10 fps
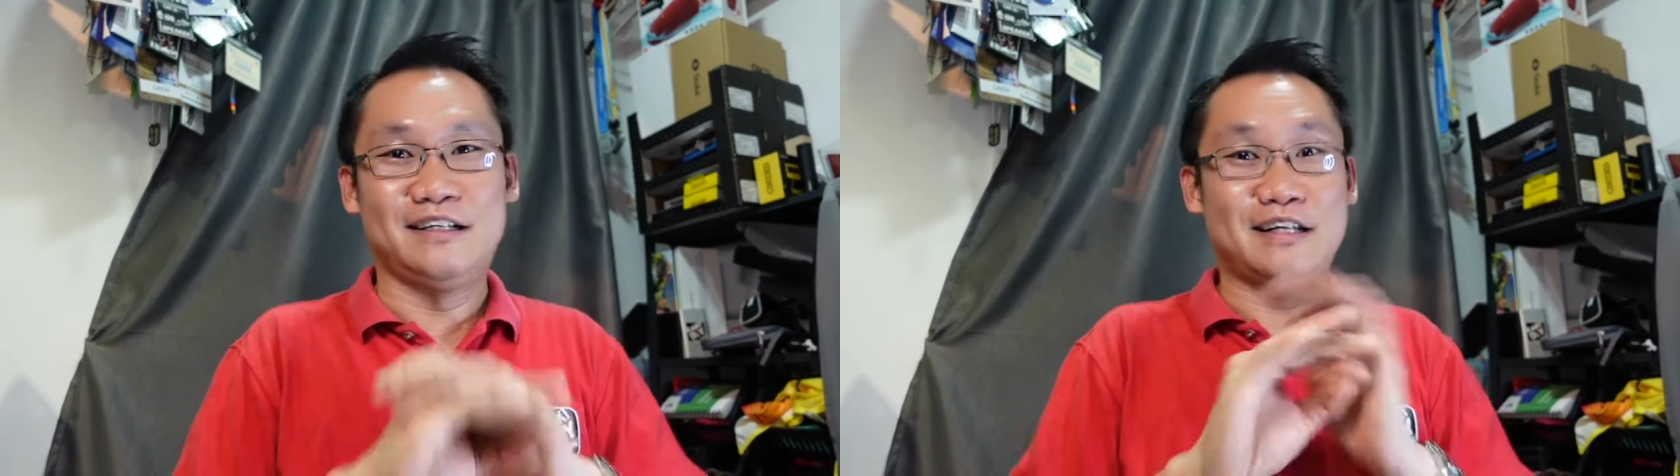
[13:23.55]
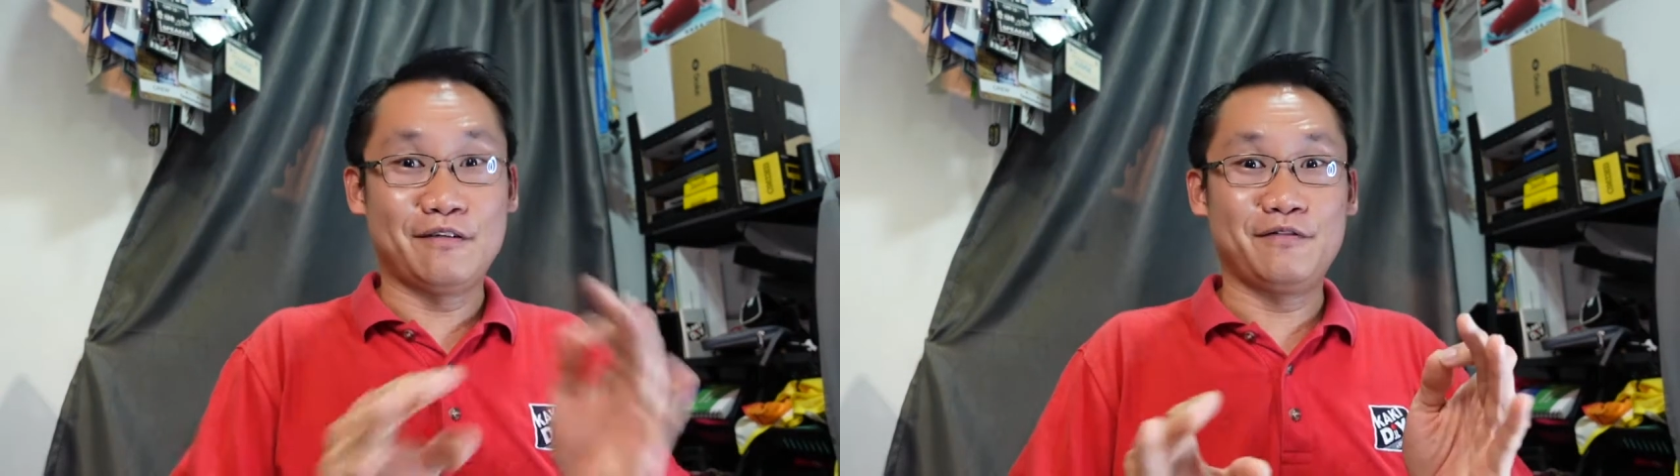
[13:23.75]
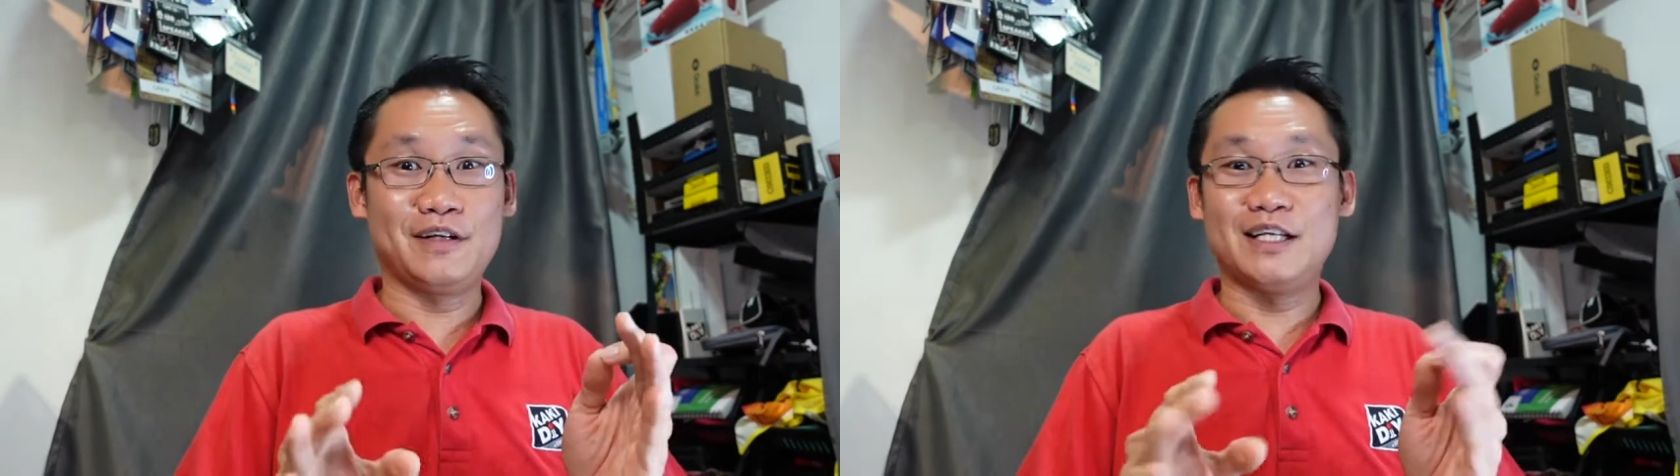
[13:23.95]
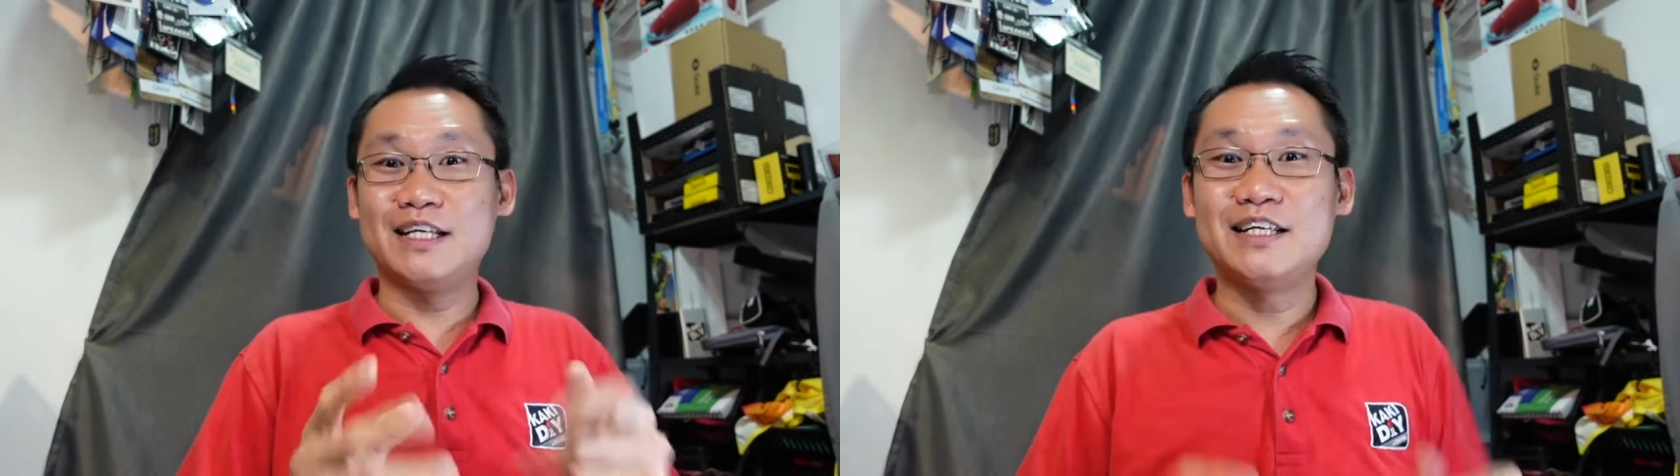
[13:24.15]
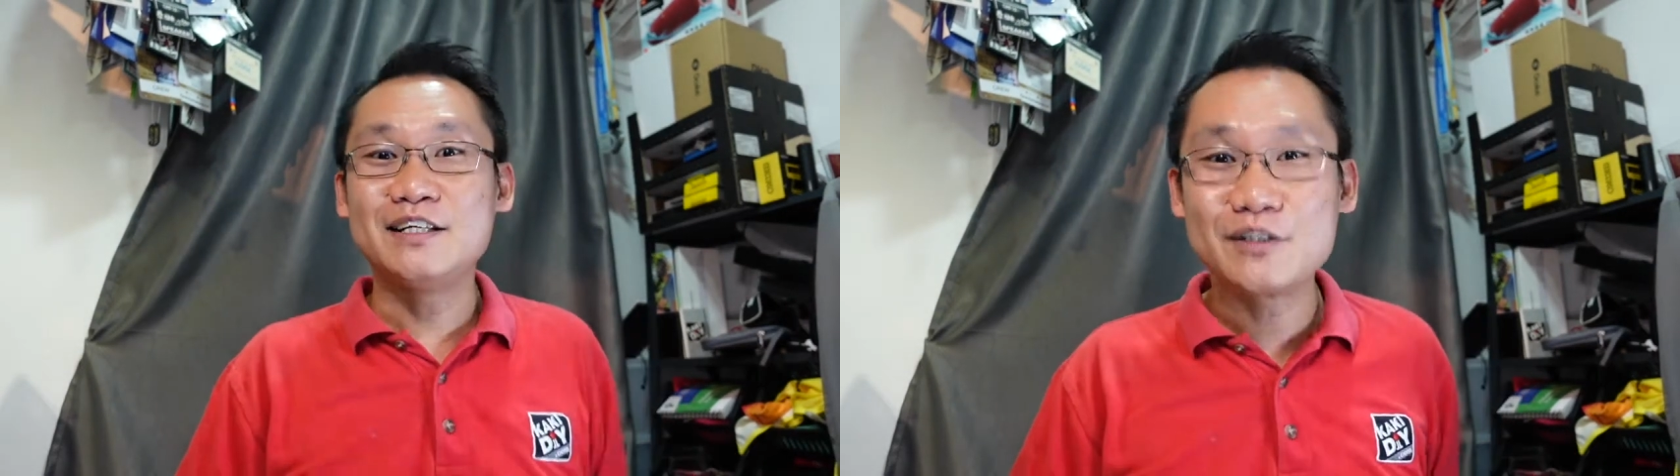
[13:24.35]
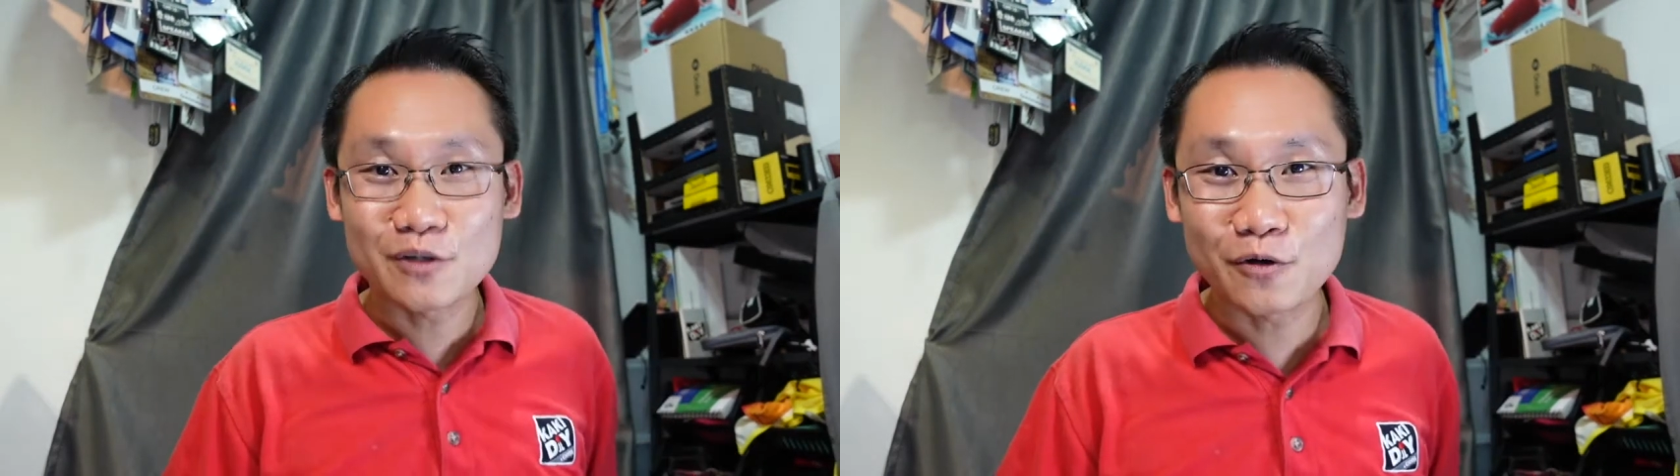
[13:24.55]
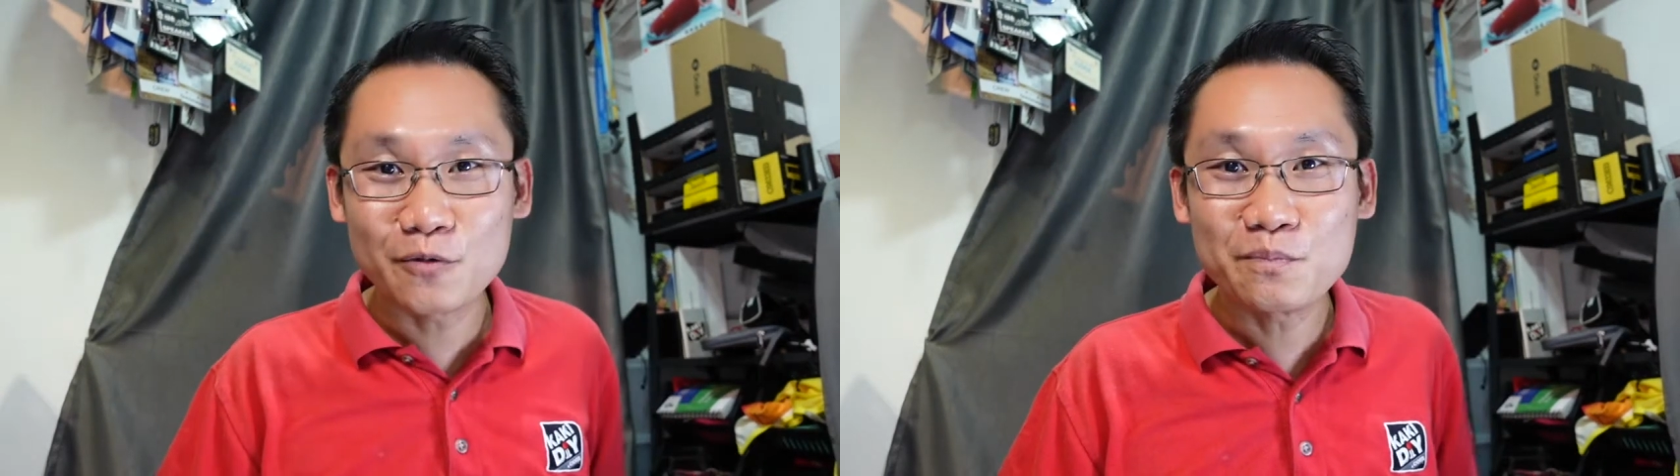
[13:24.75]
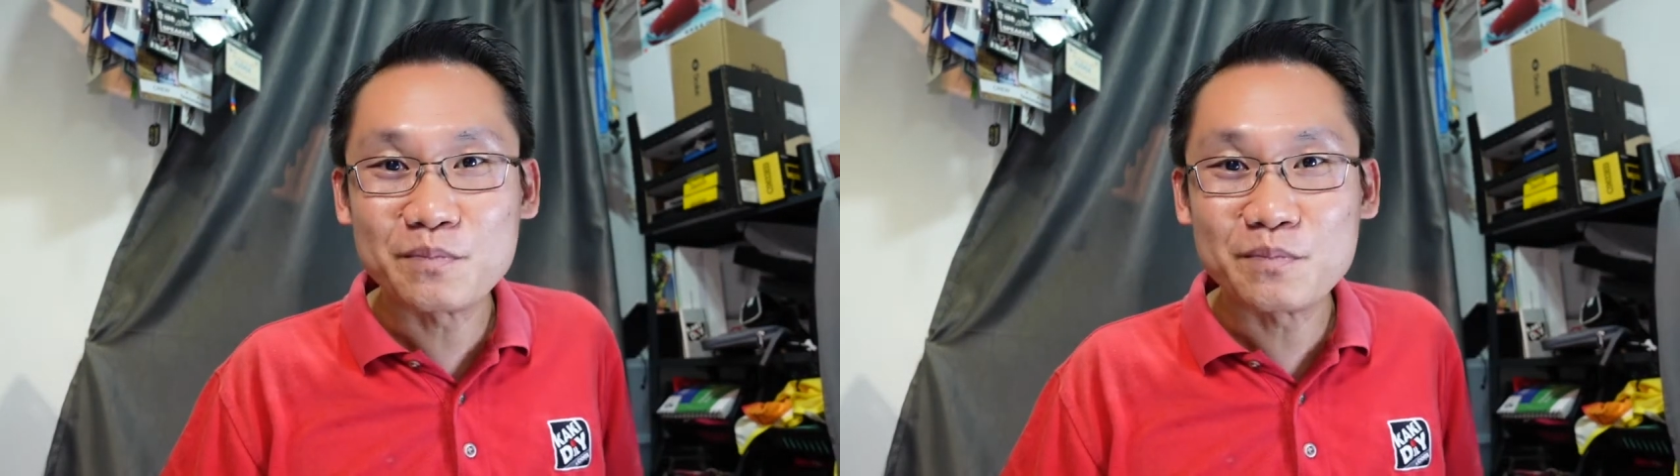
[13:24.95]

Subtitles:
Definitely so,